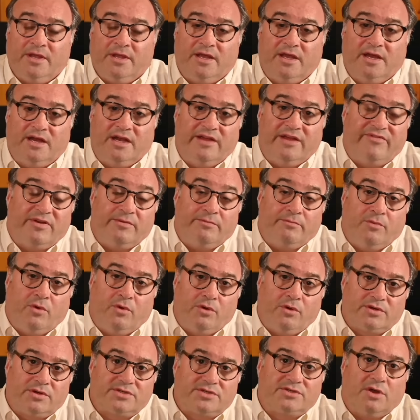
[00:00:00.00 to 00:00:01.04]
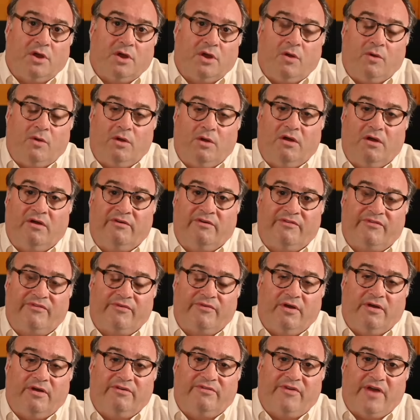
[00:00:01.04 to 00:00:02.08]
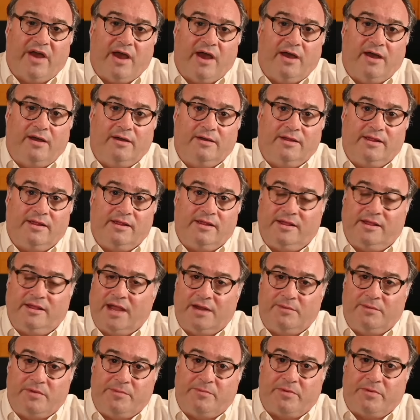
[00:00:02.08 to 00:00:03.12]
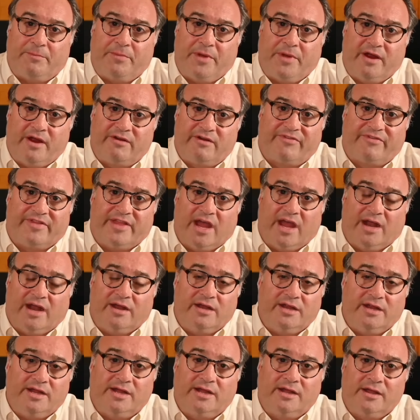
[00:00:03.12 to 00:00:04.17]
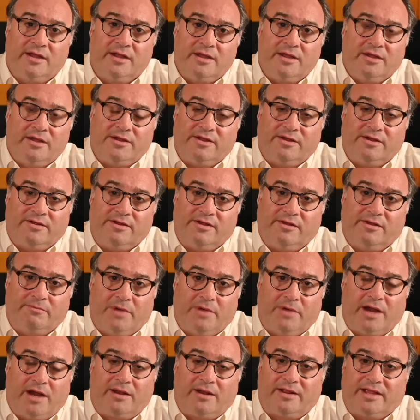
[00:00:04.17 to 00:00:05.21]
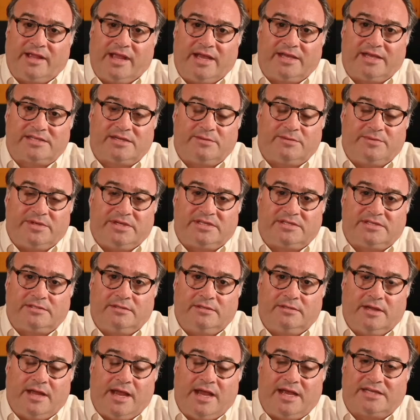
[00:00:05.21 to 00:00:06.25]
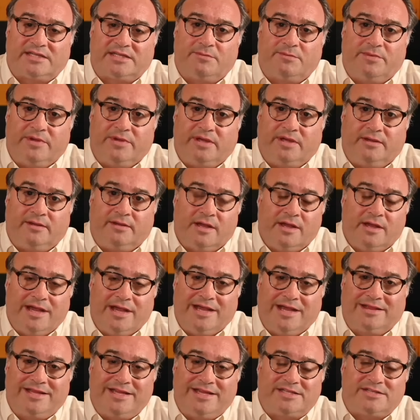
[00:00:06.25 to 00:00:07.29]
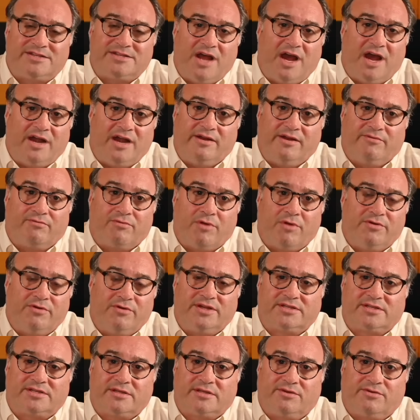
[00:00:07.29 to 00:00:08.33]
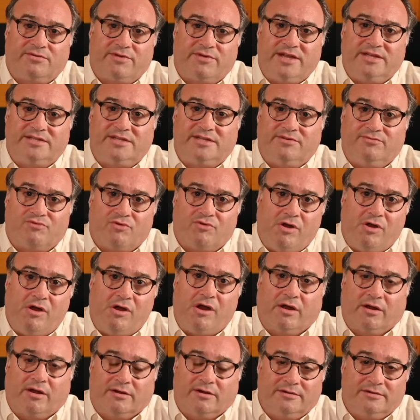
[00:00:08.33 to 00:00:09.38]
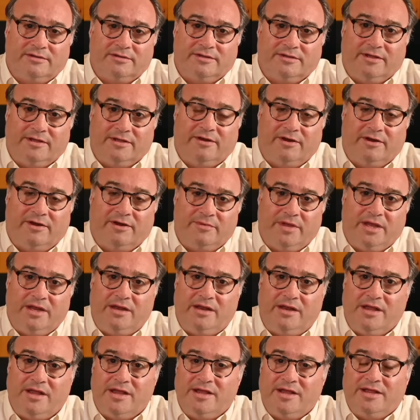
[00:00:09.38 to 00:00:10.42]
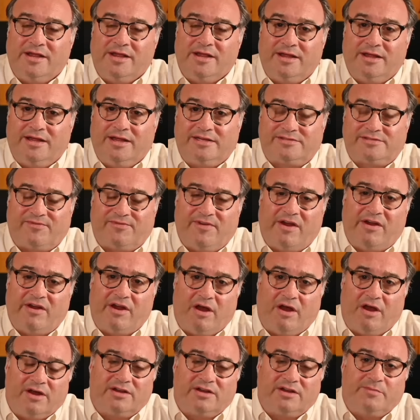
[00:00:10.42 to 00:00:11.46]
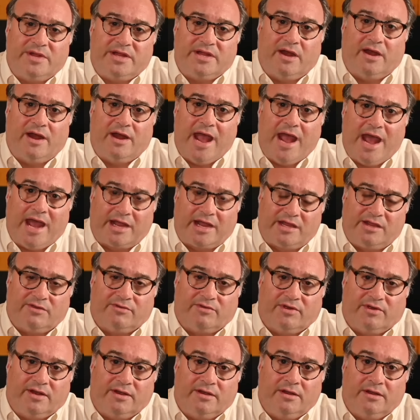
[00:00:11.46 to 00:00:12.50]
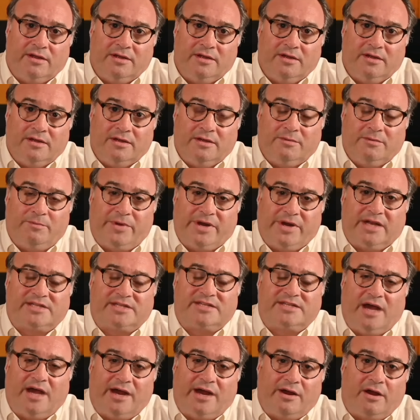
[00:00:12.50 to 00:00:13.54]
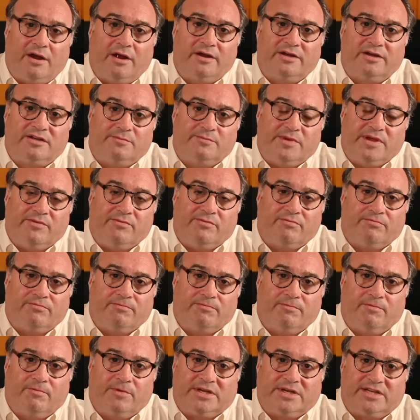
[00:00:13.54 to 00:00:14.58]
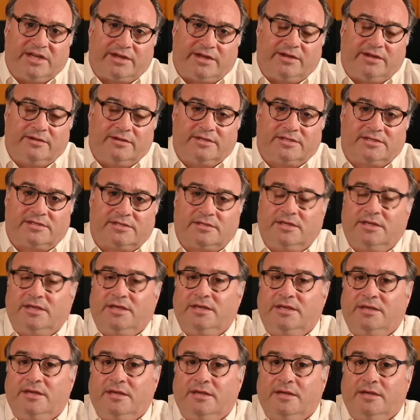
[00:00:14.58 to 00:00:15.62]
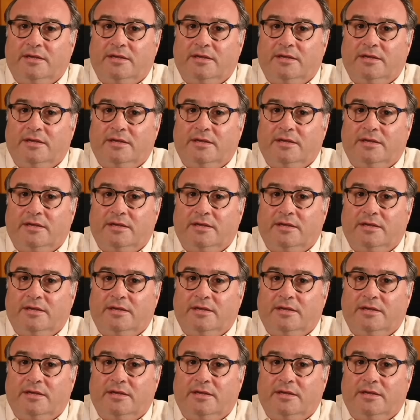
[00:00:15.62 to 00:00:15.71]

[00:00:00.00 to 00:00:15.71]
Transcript: And even more so of, of you got to be prepared for that. You, your, your modeling has to be, has to be at least not erroneously crazy wrong. You know what I mean? It's very hard to be accurate but it's not hard to be ridiculously